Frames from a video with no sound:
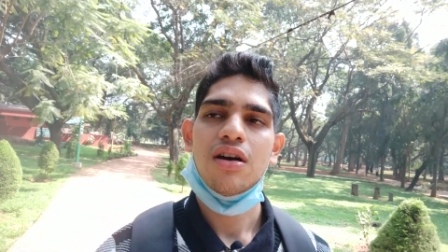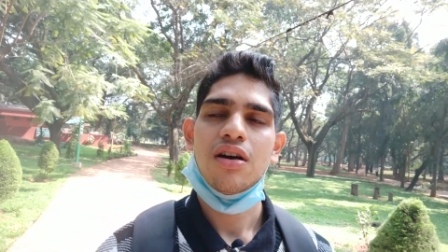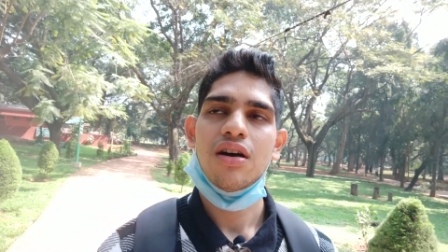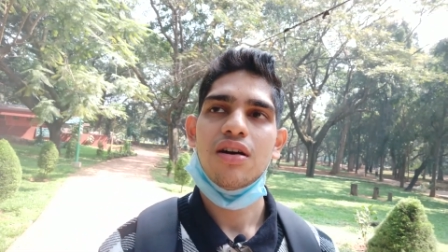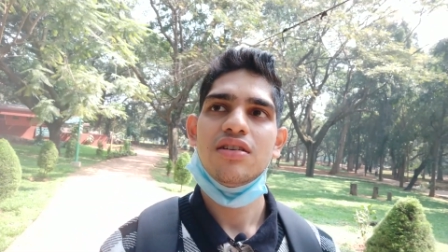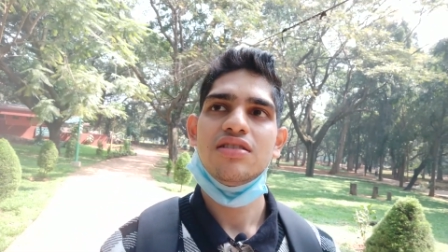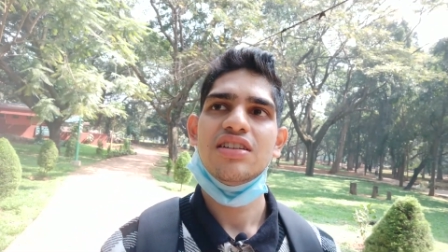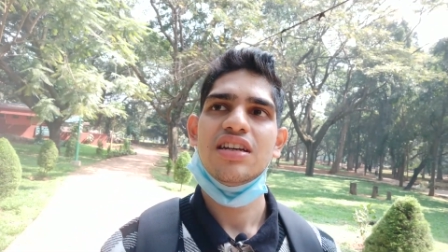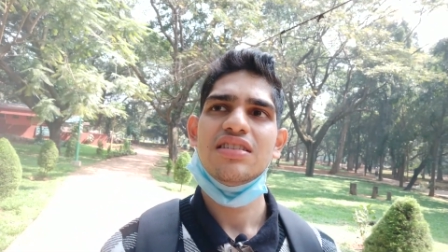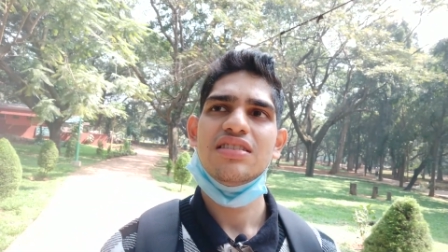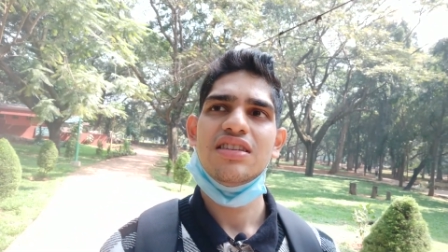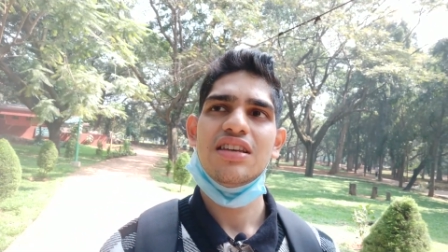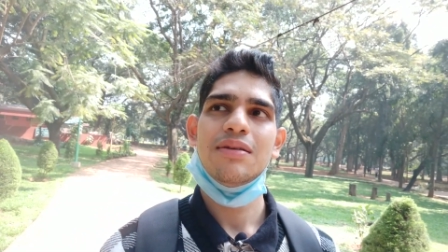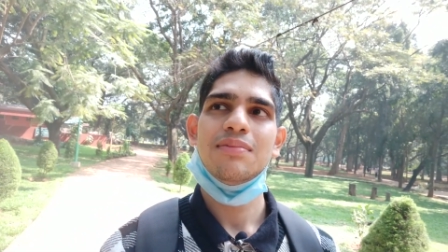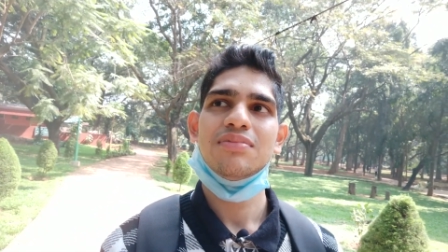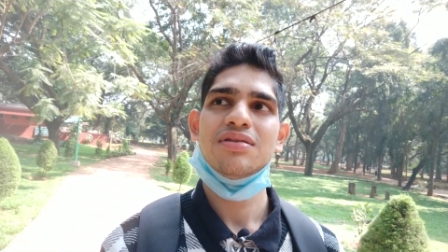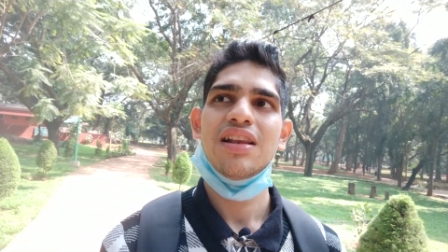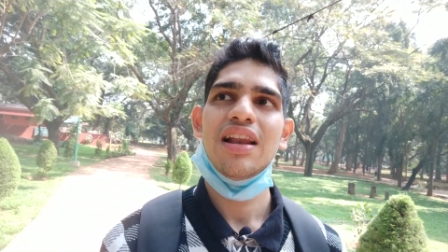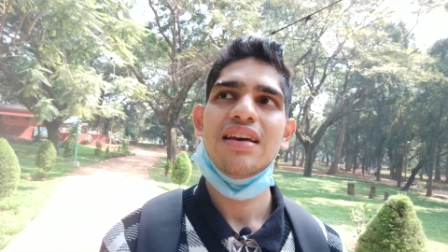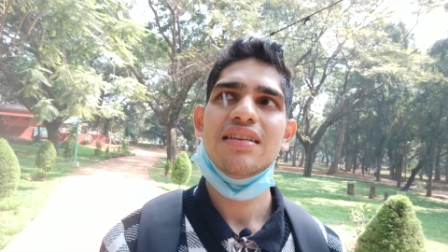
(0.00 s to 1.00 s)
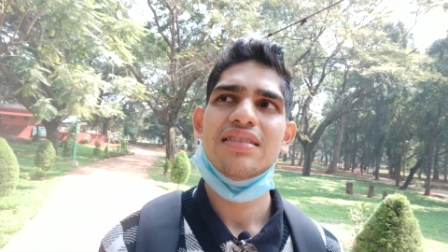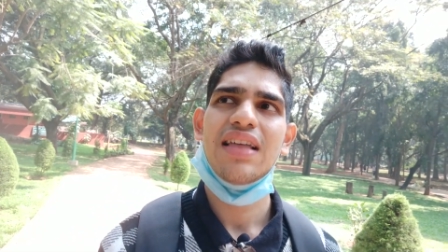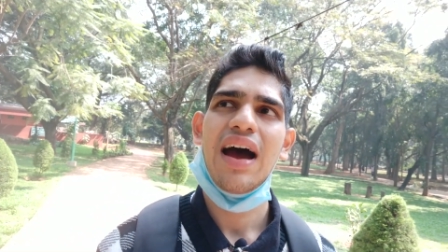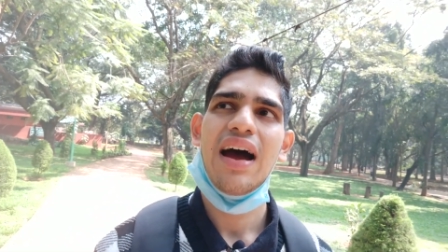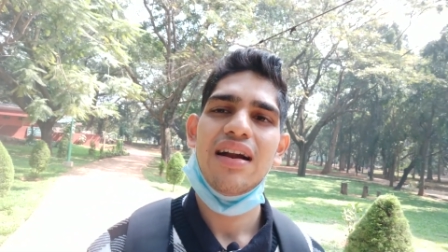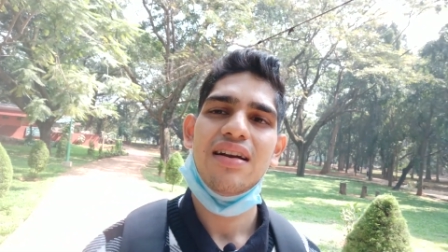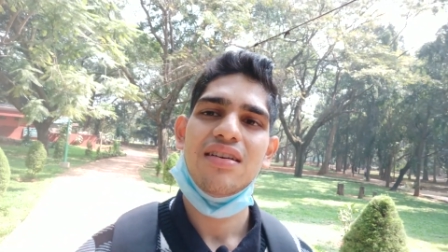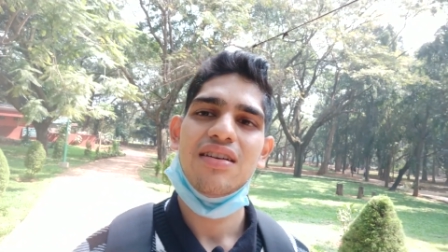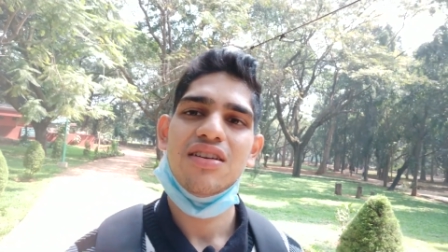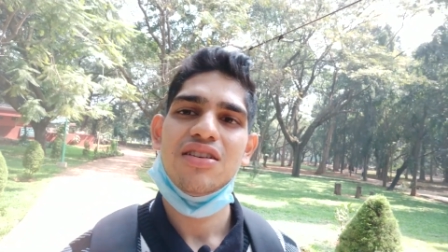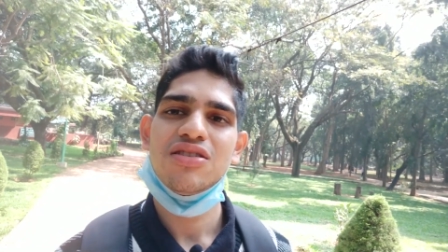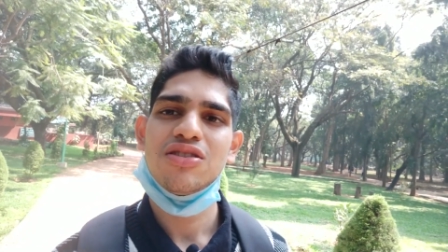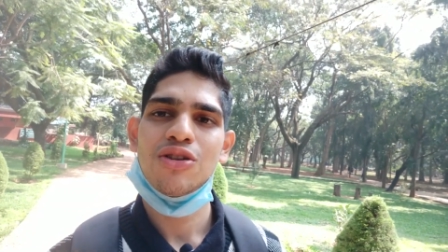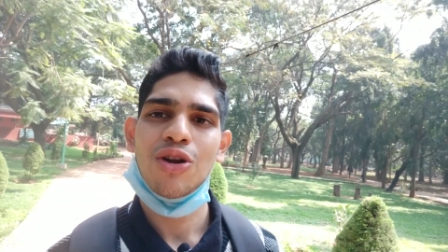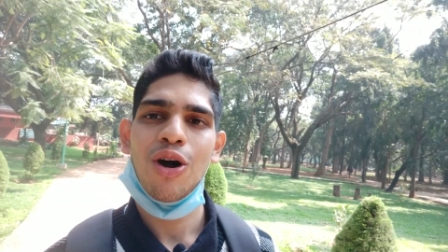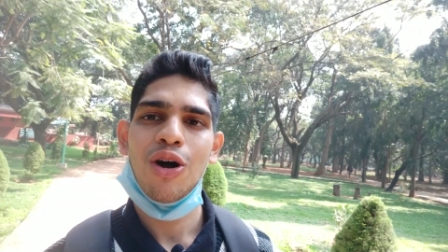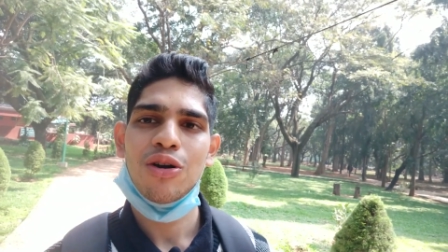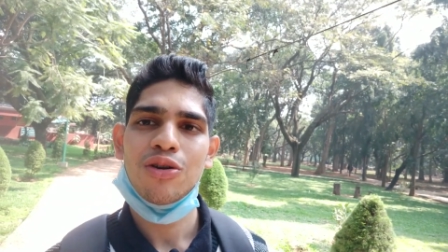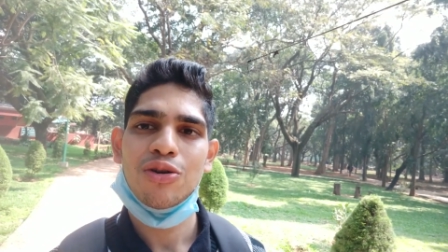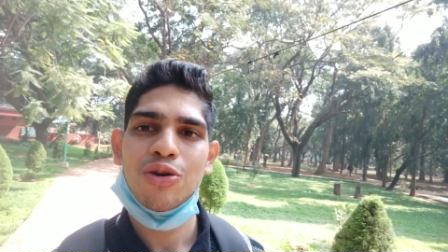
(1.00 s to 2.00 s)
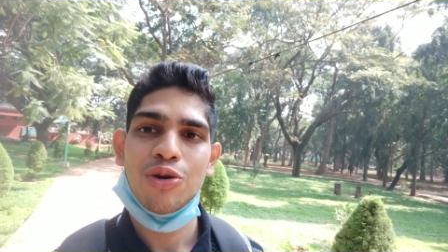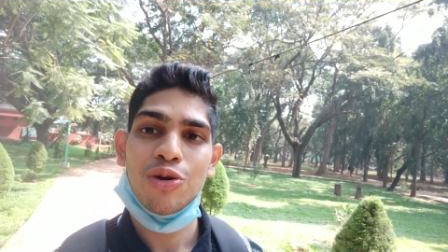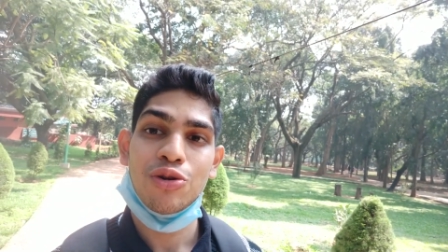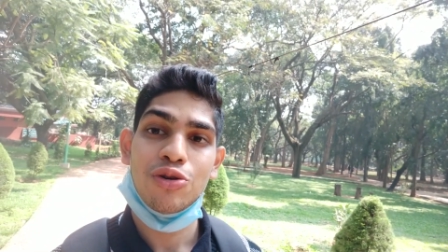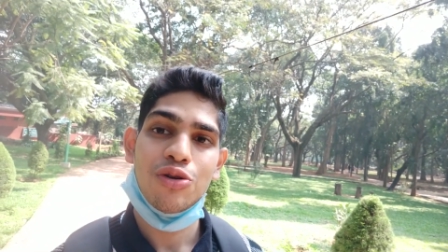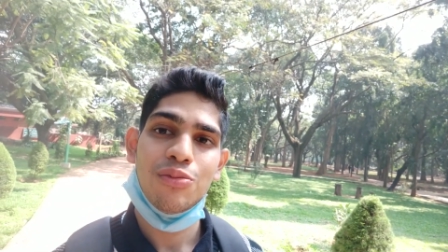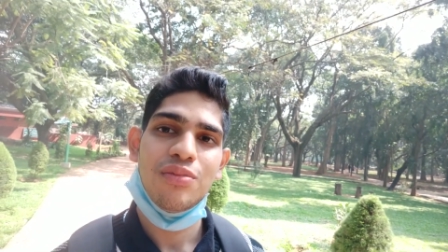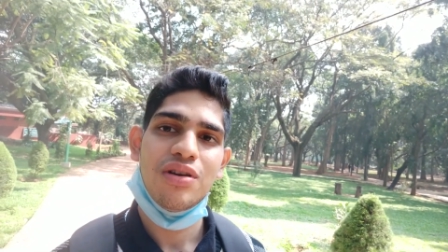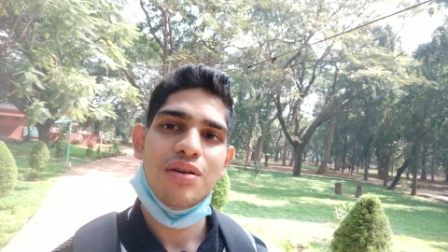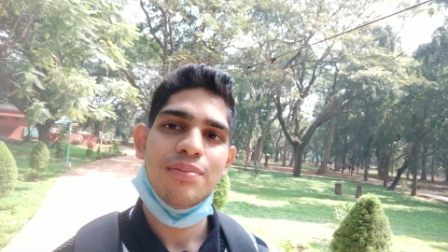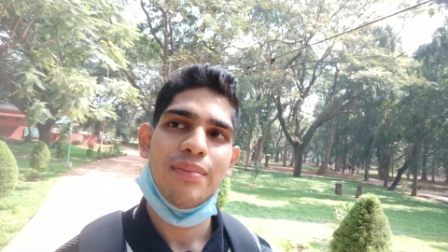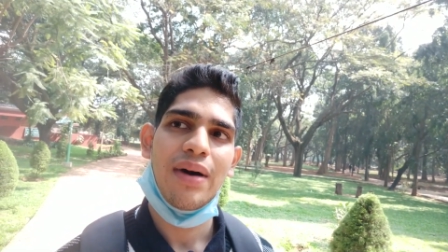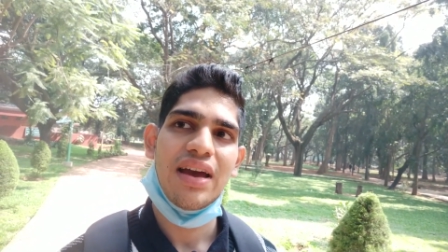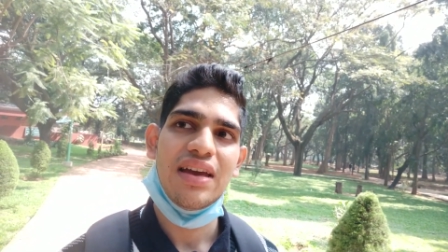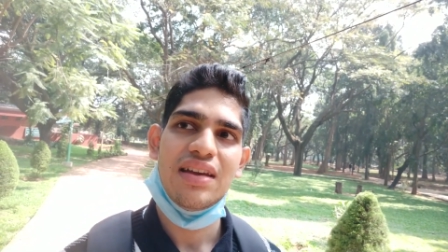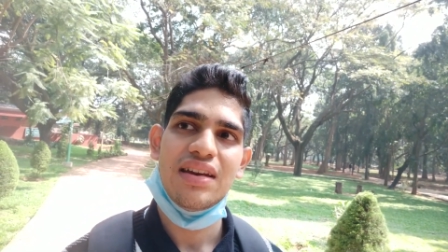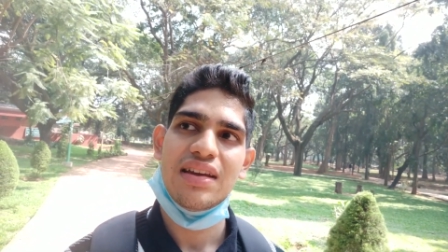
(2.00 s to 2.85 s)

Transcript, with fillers: it just seems like that is not going to be my